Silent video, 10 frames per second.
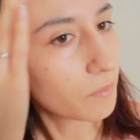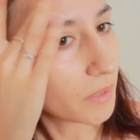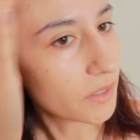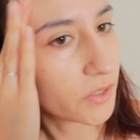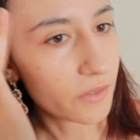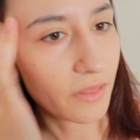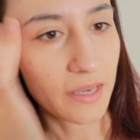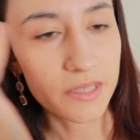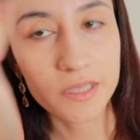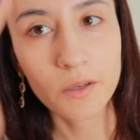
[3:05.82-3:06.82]
Make sure
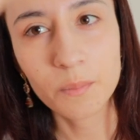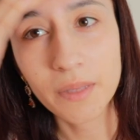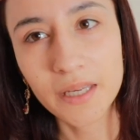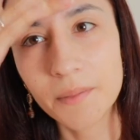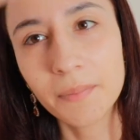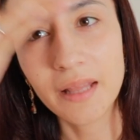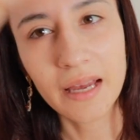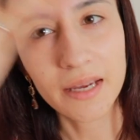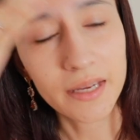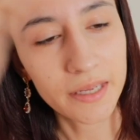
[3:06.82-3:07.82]
there's no makeup
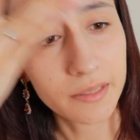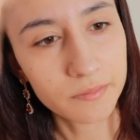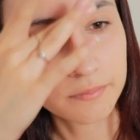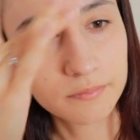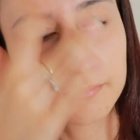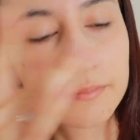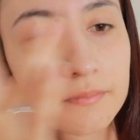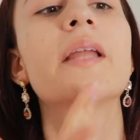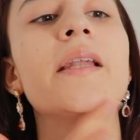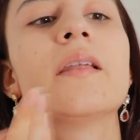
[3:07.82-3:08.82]
line.
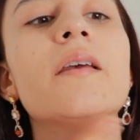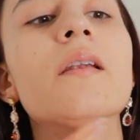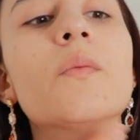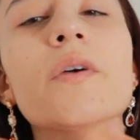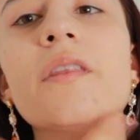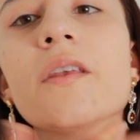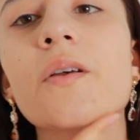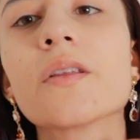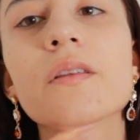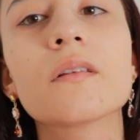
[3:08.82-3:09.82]
Blend in with
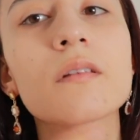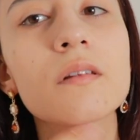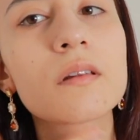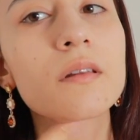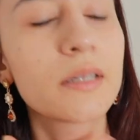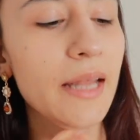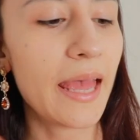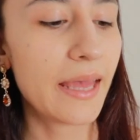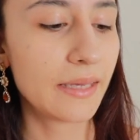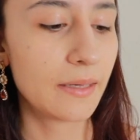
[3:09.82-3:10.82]
your
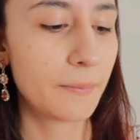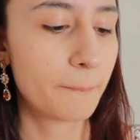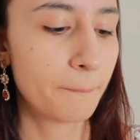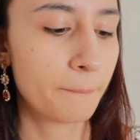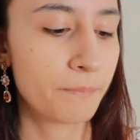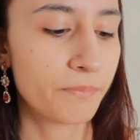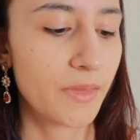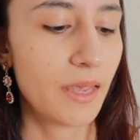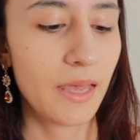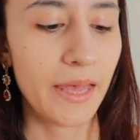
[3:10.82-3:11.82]
neck.
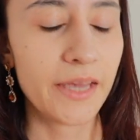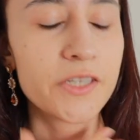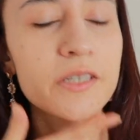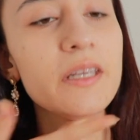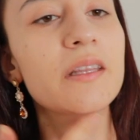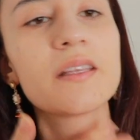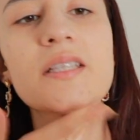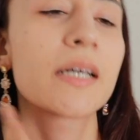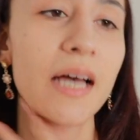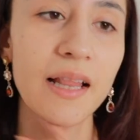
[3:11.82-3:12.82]
Actually, this
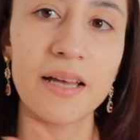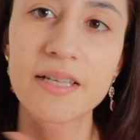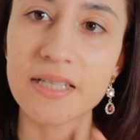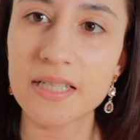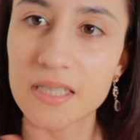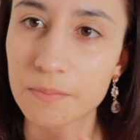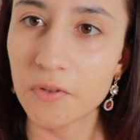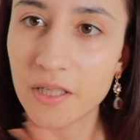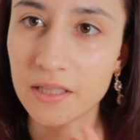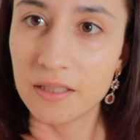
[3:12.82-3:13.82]
color is
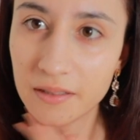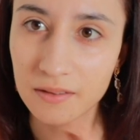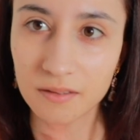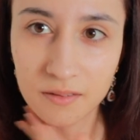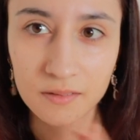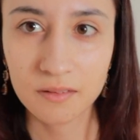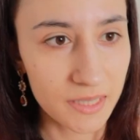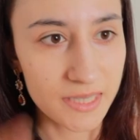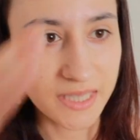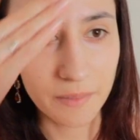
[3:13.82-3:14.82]
pretty
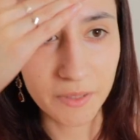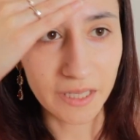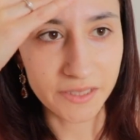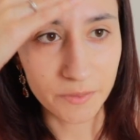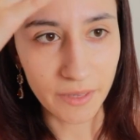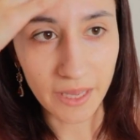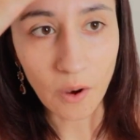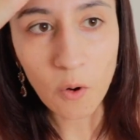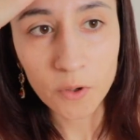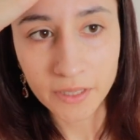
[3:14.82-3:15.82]
similar to my
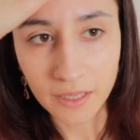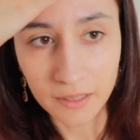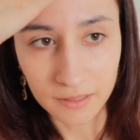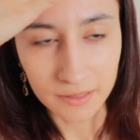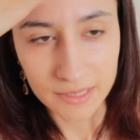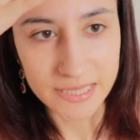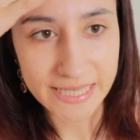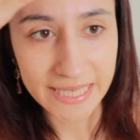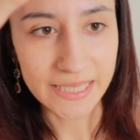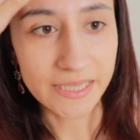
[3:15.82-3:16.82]
own
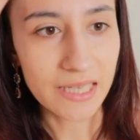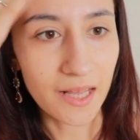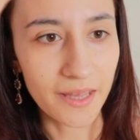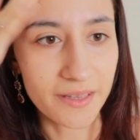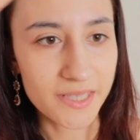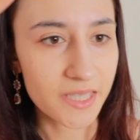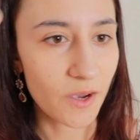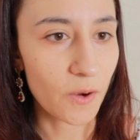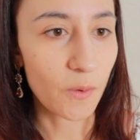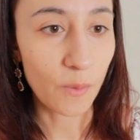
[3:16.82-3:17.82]
skin color,
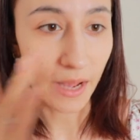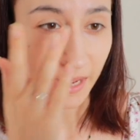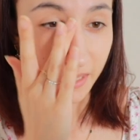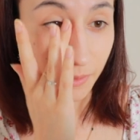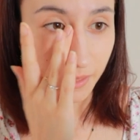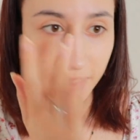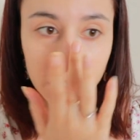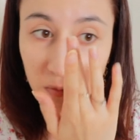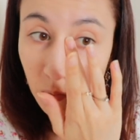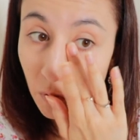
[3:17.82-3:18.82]
so I don't need
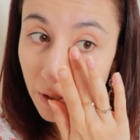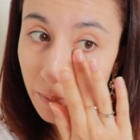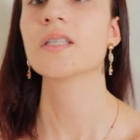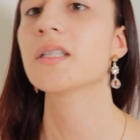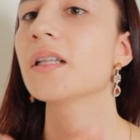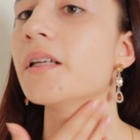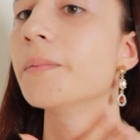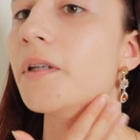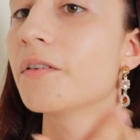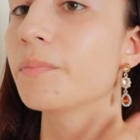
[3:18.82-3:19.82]
to worry. Just a little
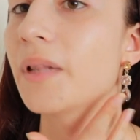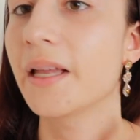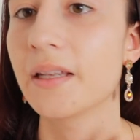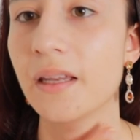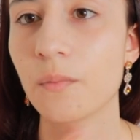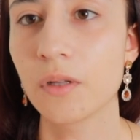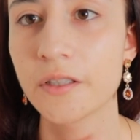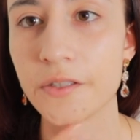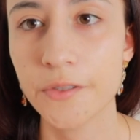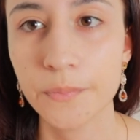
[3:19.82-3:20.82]
bit of blending will
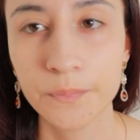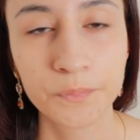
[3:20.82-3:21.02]
do.